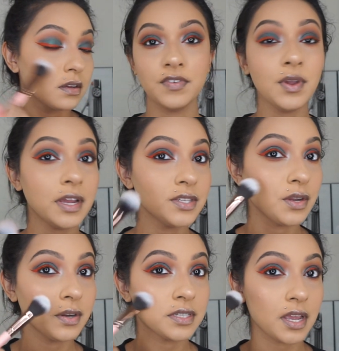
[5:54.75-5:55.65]
If you guys
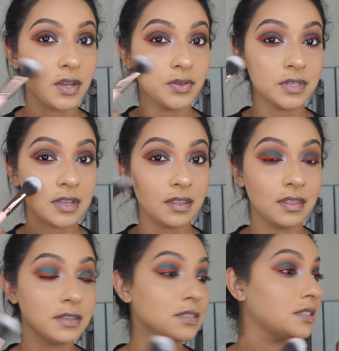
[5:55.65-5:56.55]
notice, I use
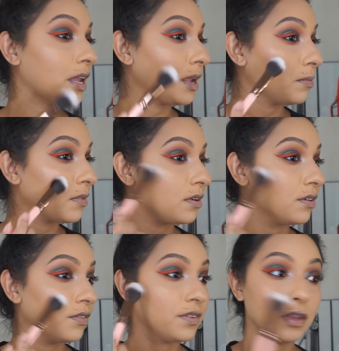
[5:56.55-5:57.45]
the same
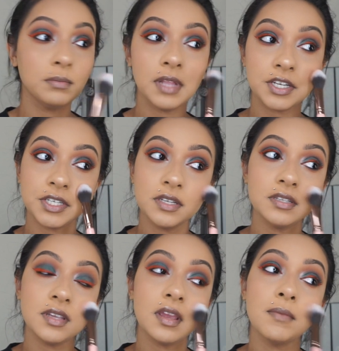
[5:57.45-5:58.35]
few
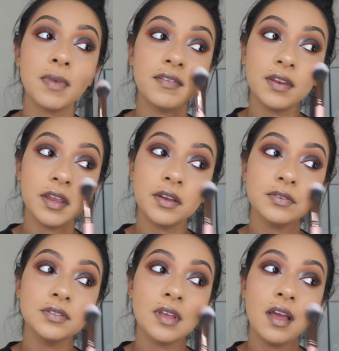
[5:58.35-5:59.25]
blushes in my
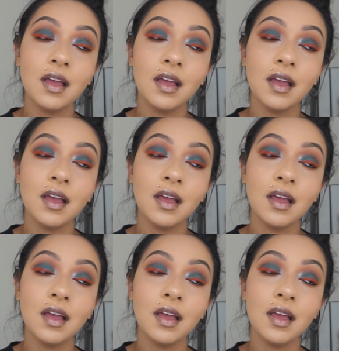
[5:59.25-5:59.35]
videos.